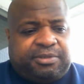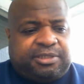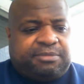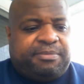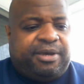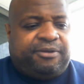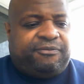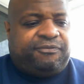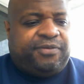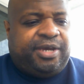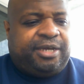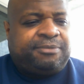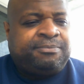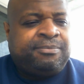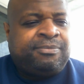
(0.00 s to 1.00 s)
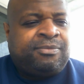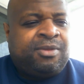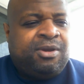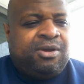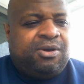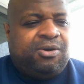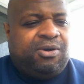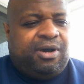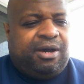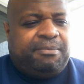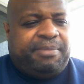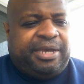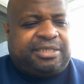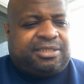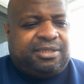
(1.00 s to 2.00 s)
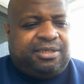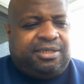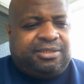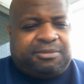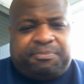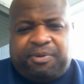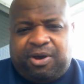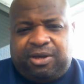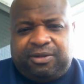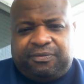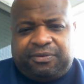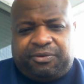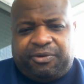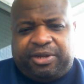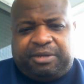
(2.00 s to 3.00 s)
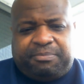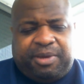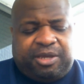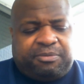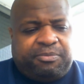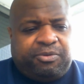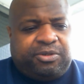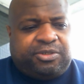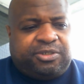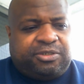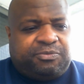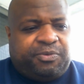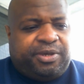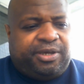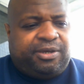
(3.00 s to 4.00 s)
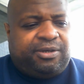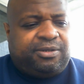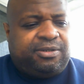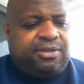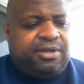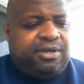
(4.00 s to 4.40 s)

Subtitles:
as a matter of fact, who basically he's a part of the Great Debate community as well.